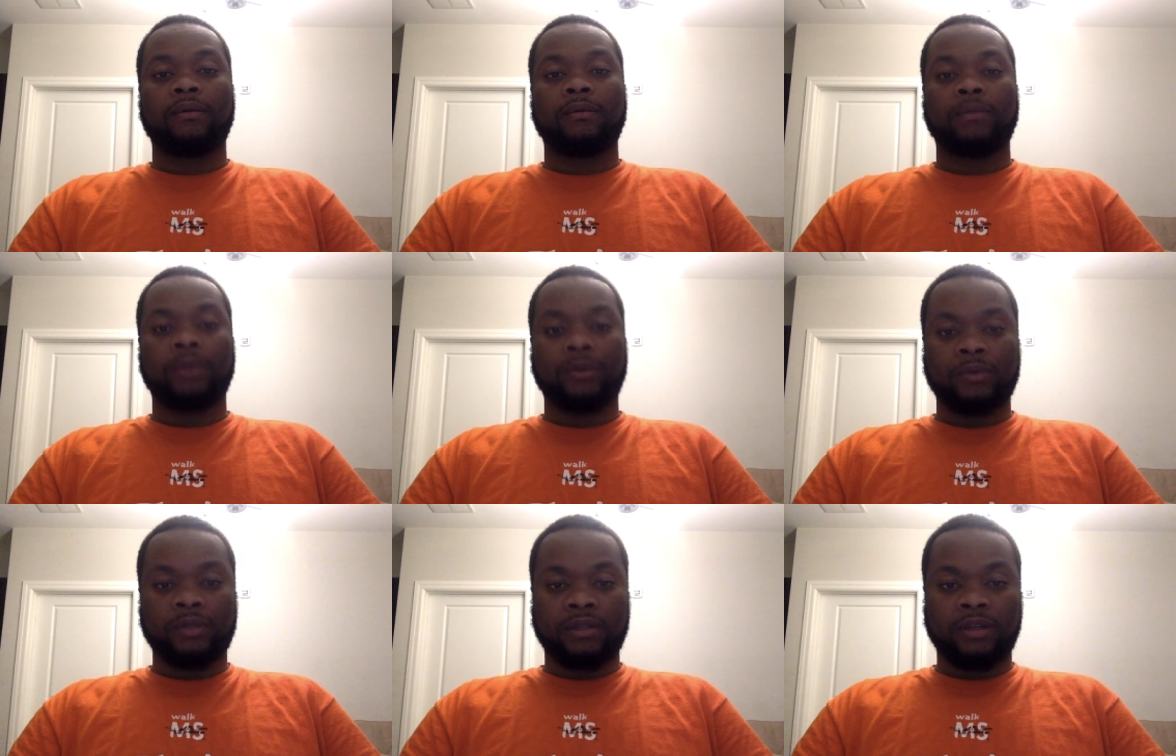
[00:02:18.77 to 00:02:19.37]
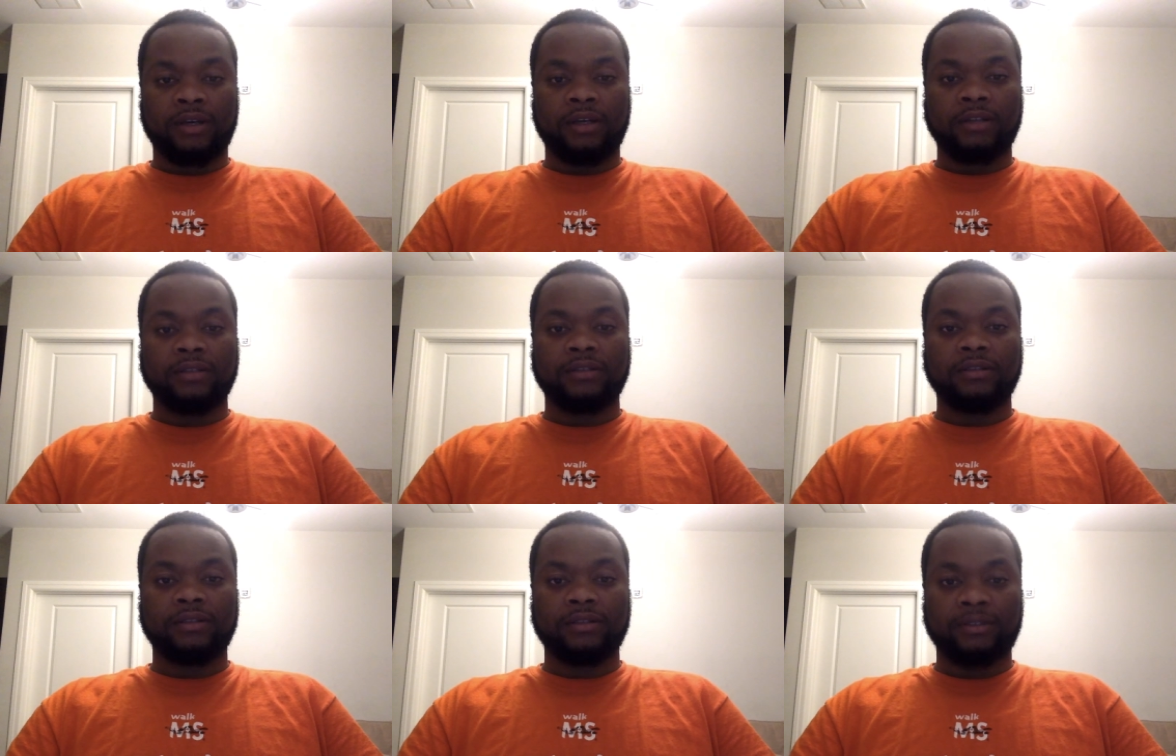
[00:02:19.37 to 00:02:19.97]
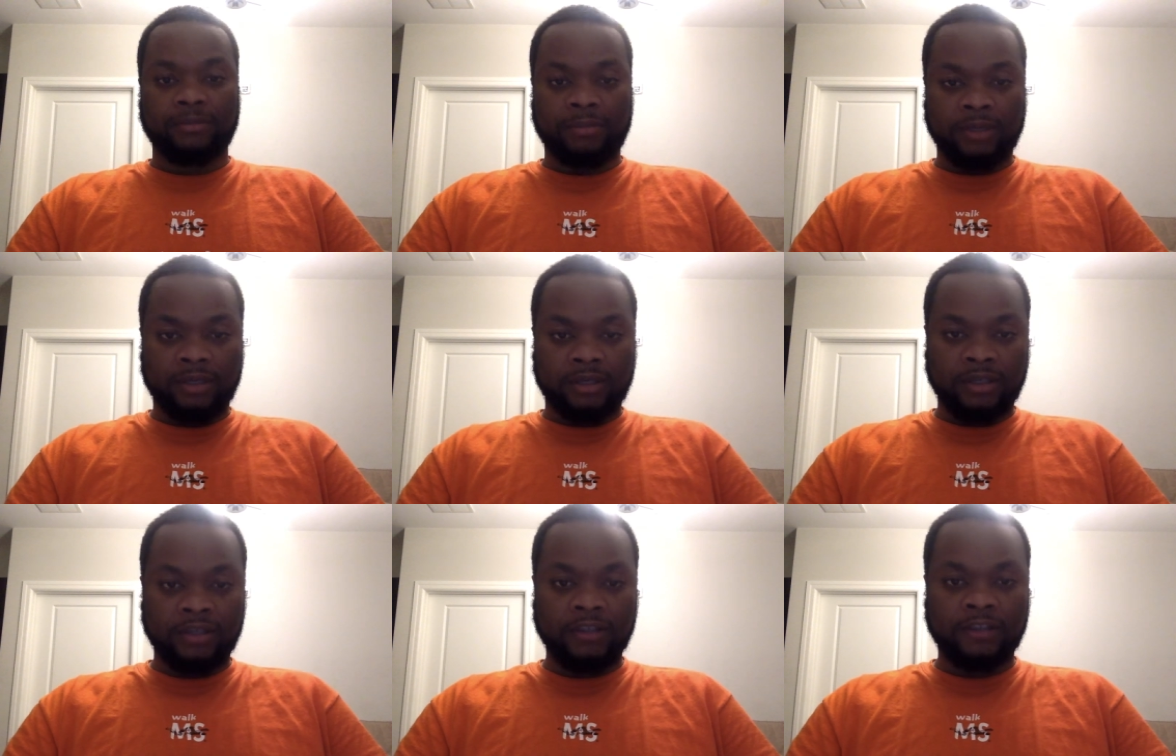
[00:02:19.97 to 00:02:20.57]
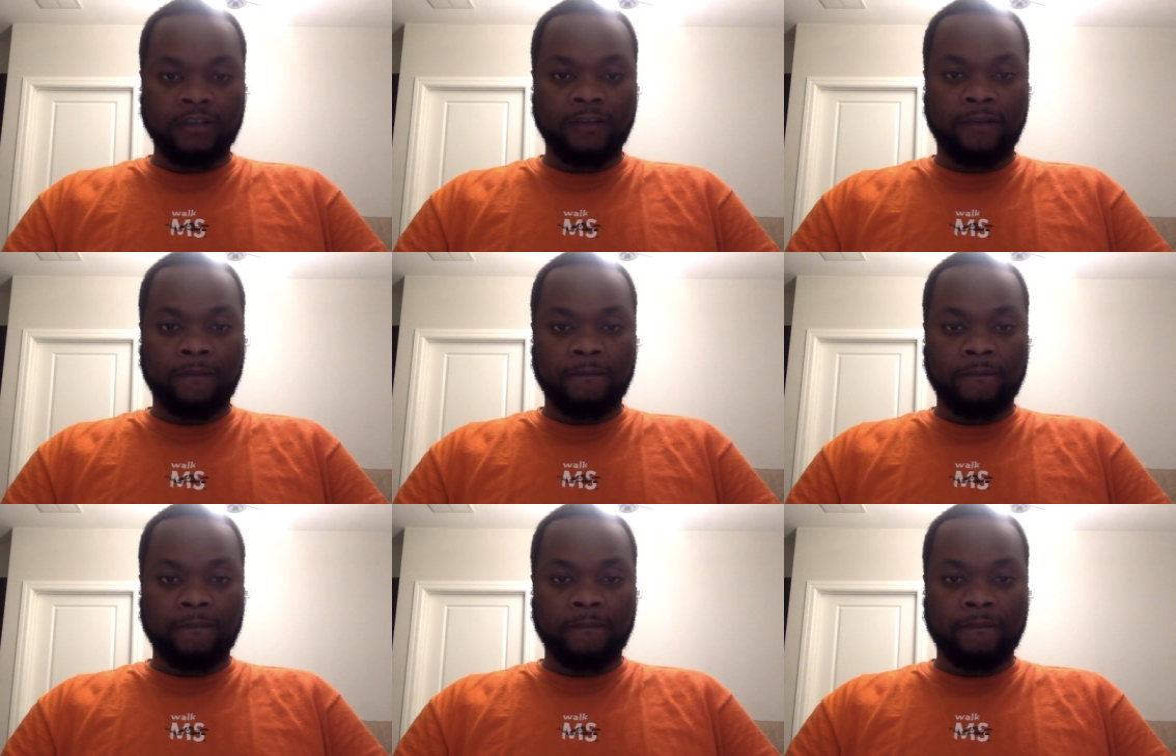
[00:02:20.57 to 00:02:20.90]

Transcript: But with that, it's Big Keison.